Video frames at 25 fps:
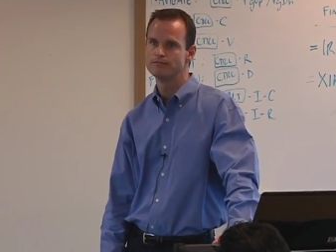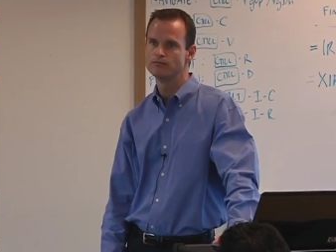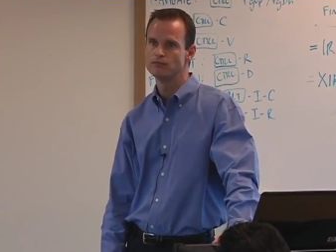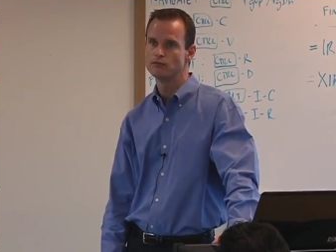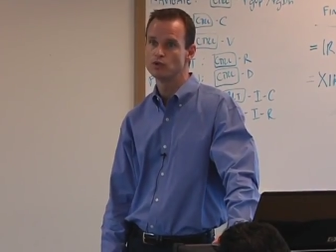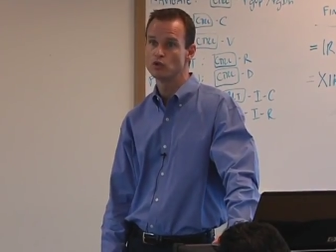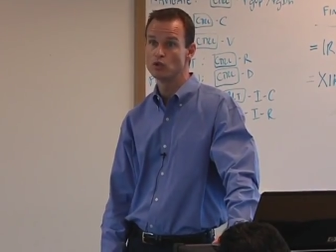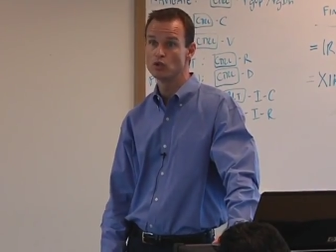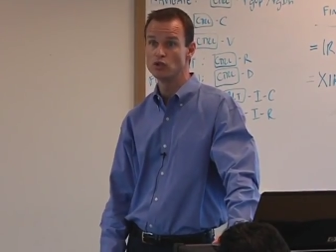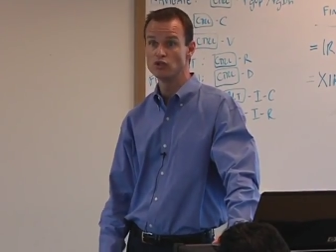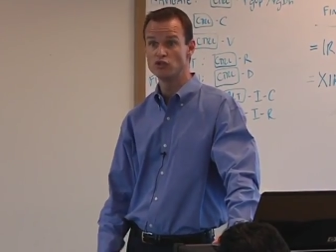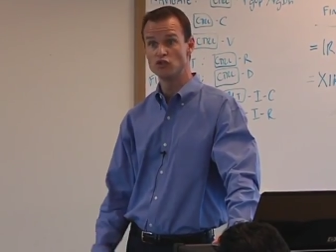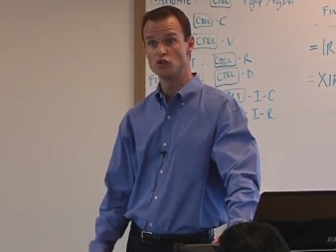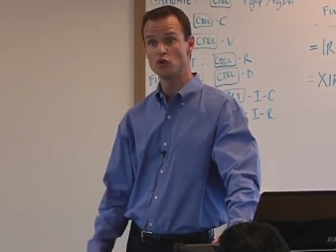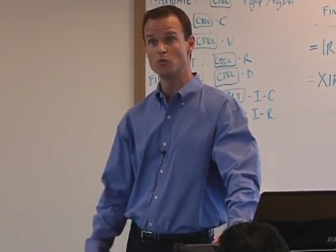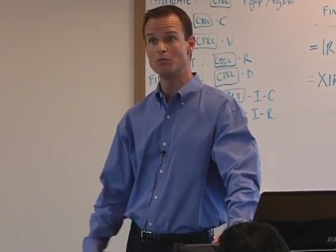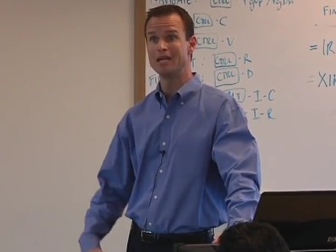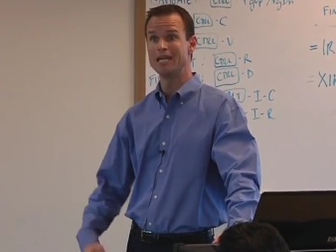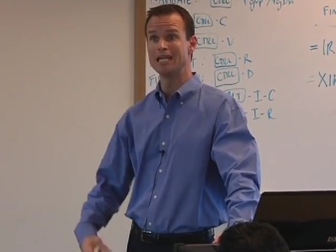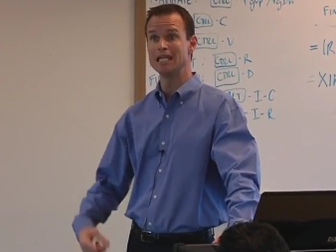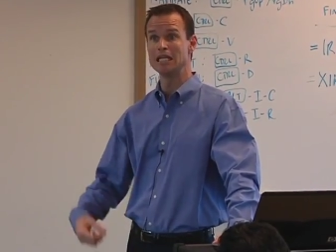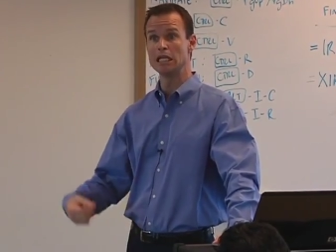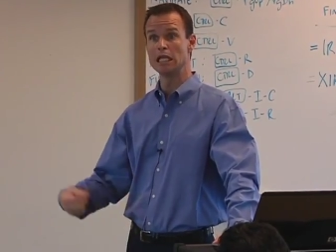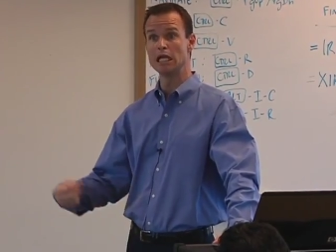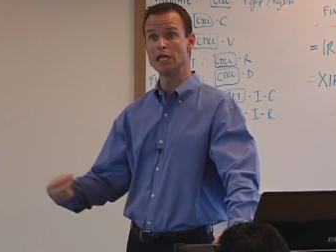There are only so
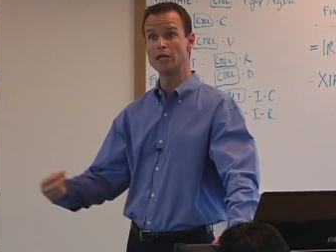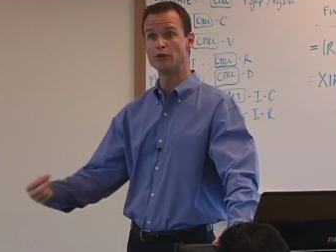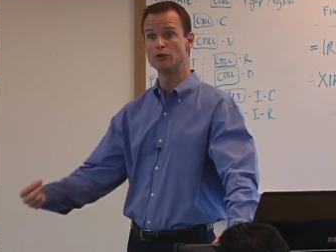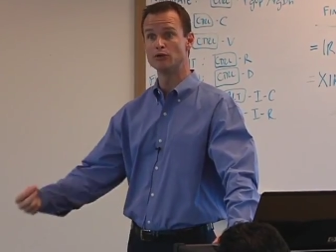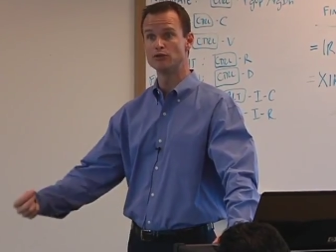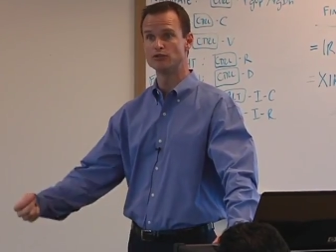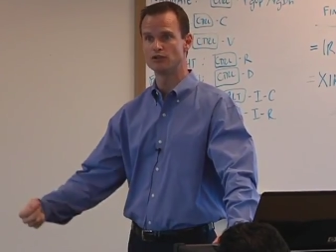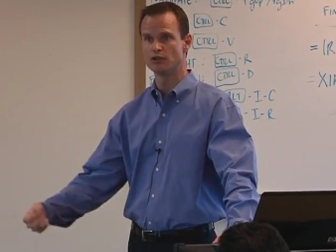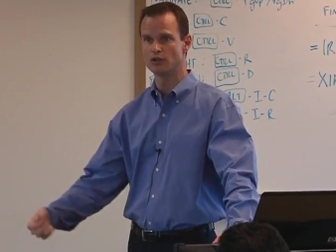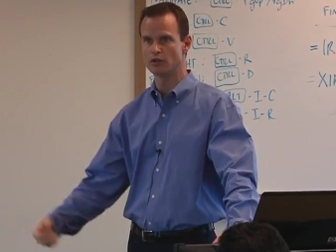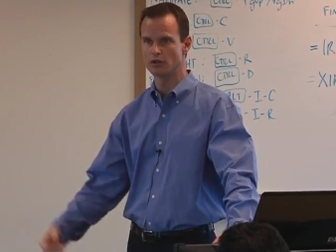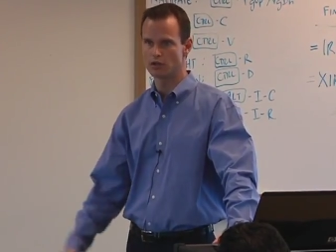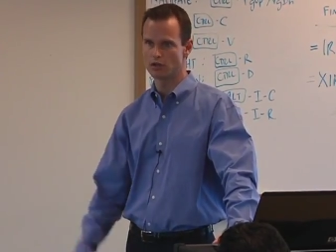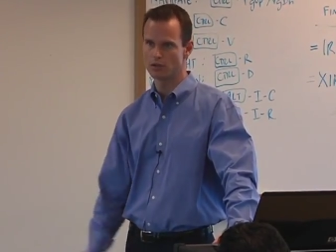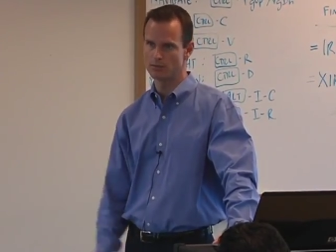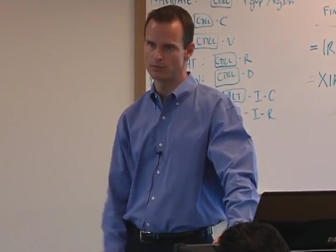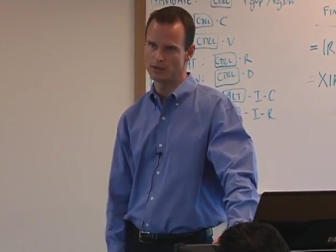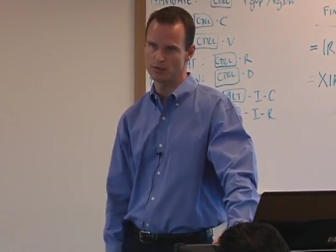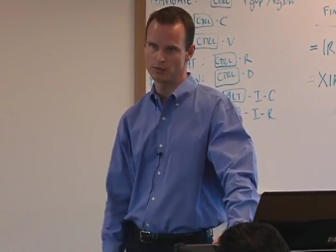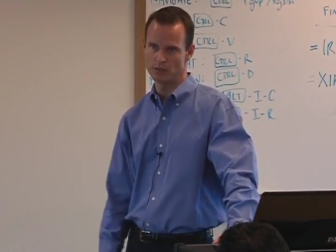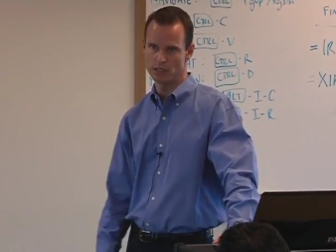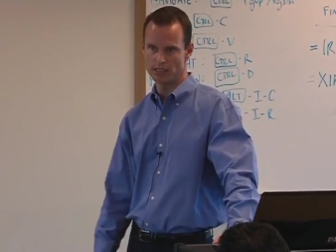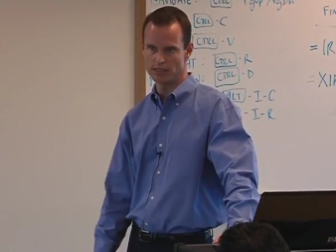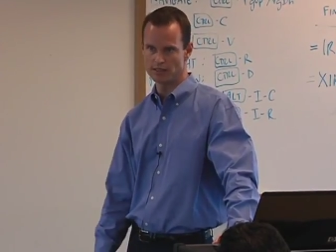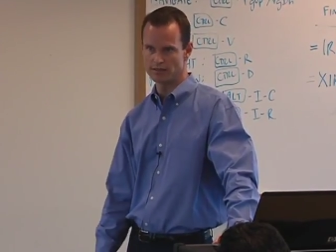many lenders that are going to be
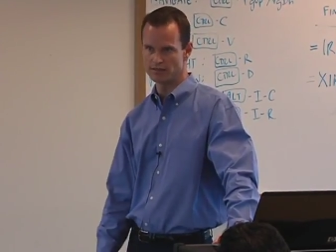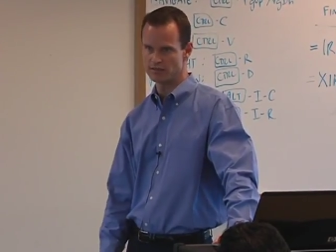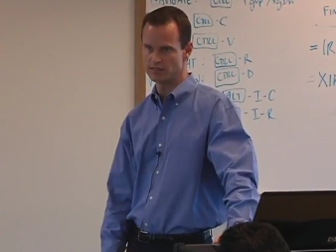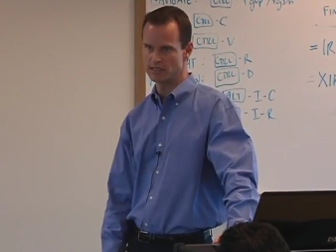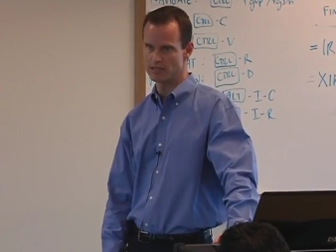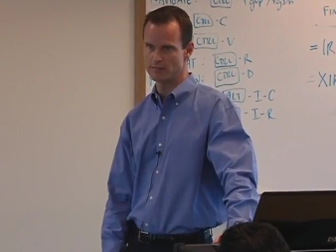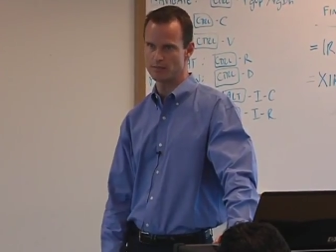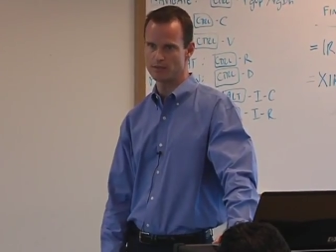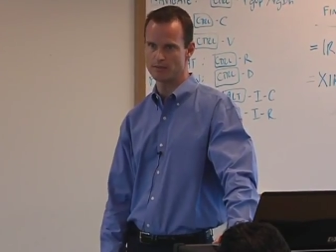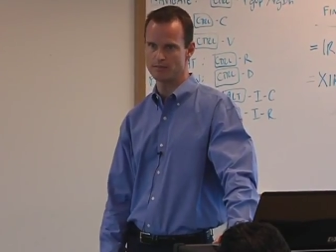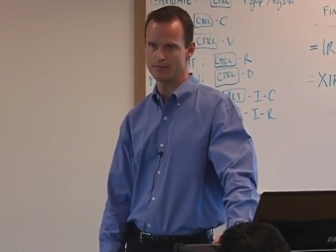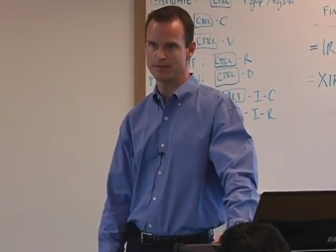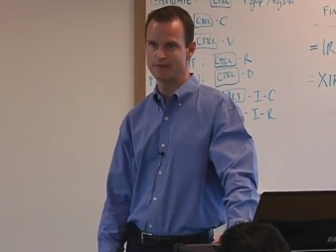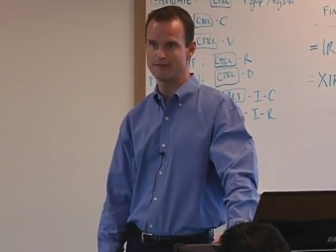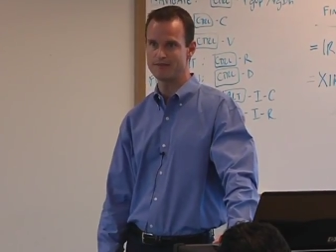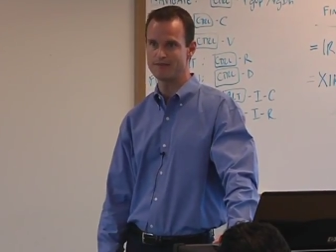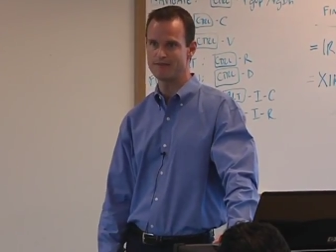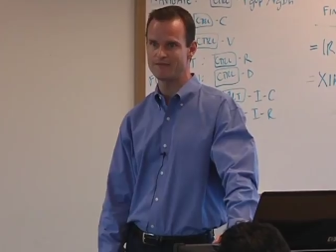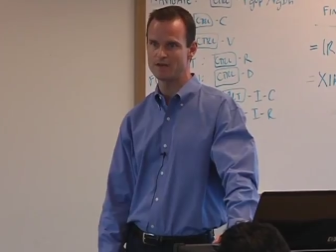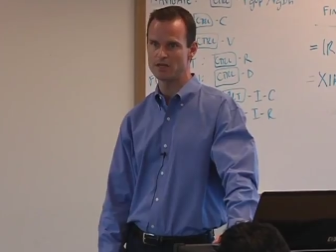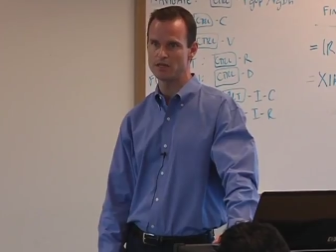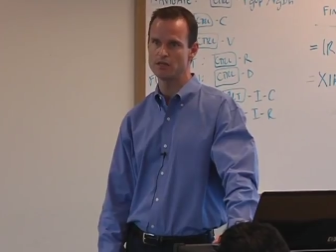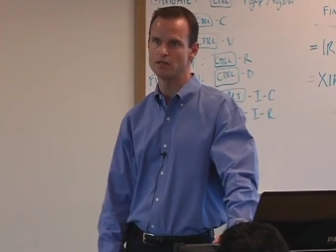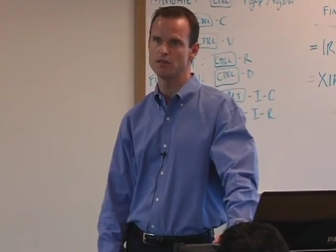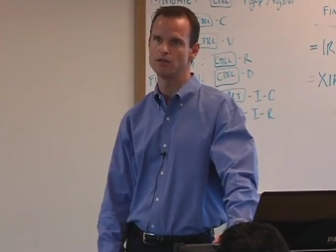willing to step up and
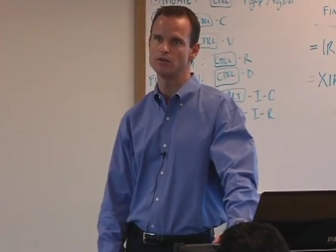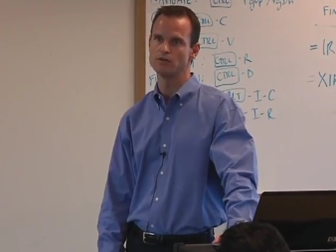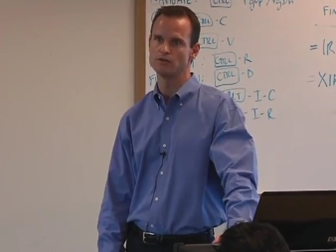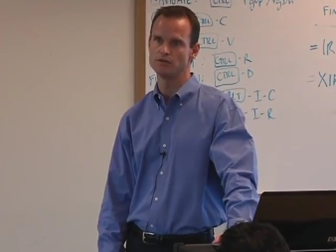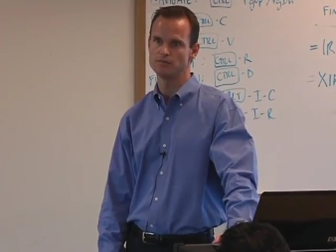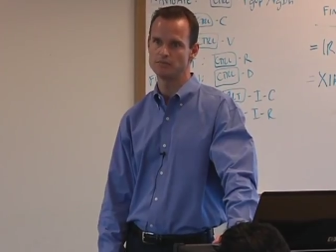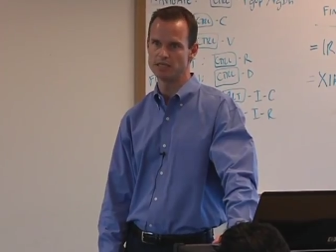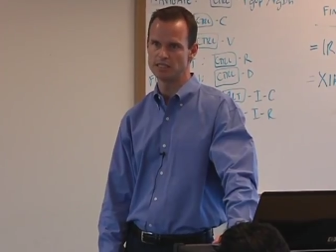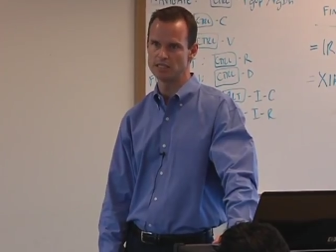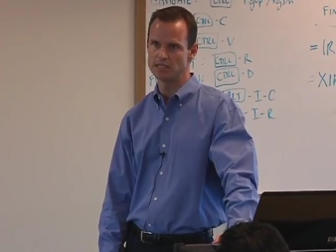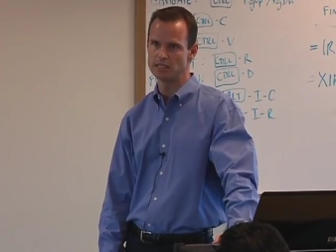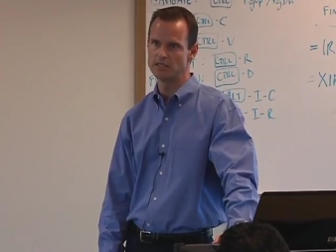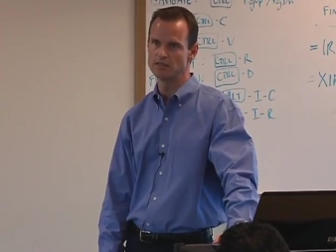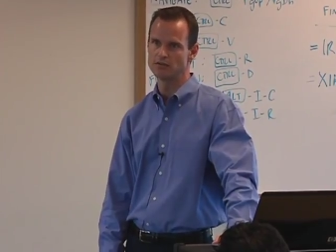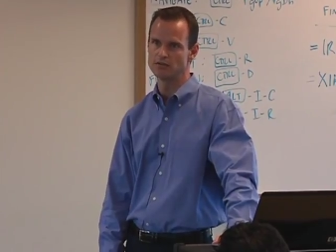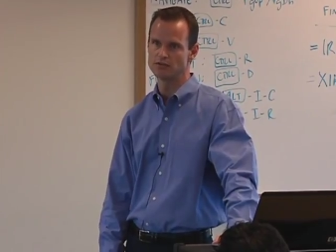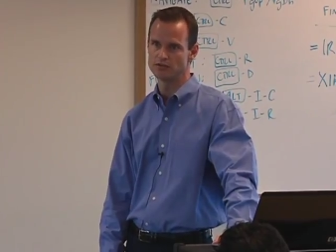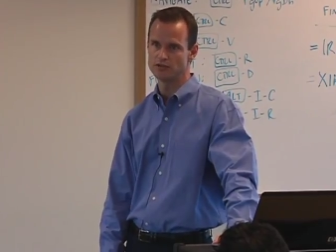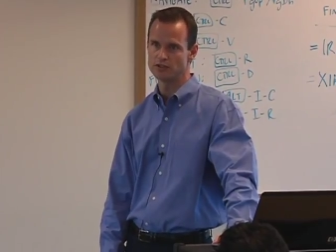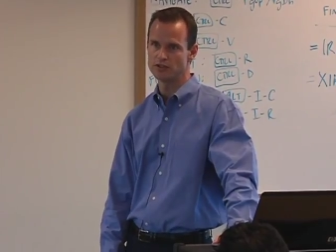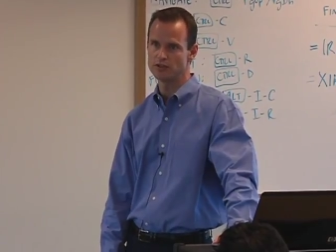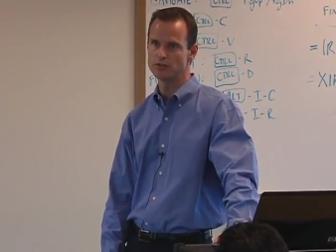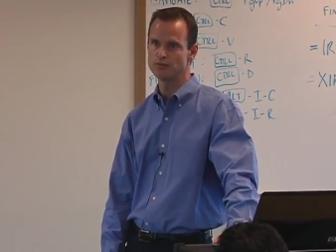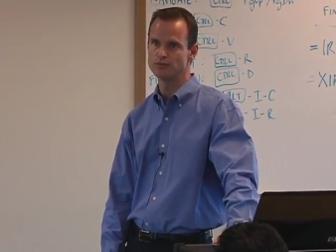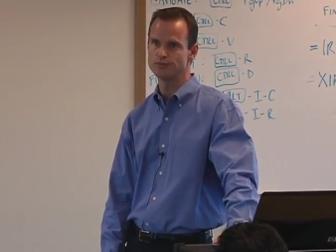fund those big deals
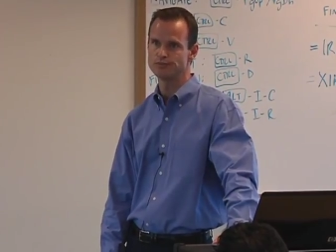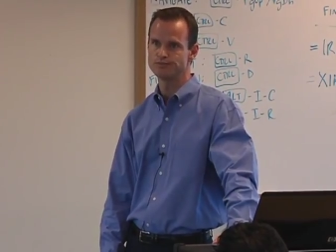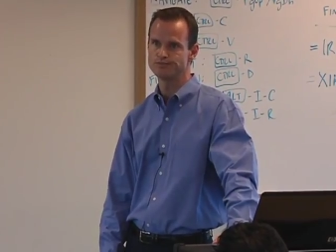too.